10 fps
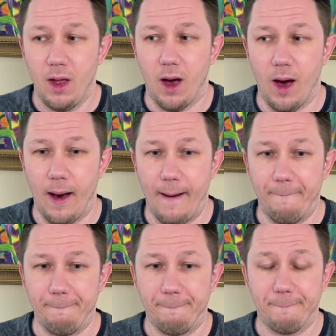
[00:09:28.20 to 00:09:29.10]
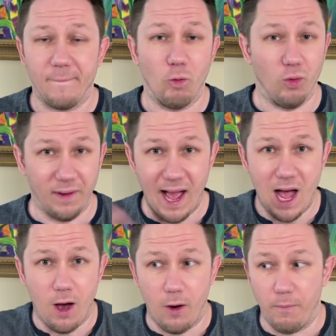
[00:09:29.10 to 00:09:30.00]
Um, well,
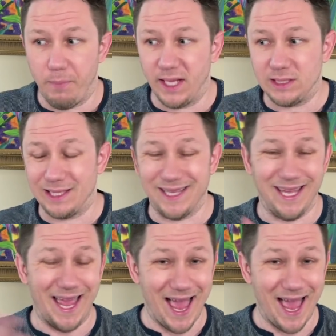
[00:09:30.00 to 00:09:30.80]
now basically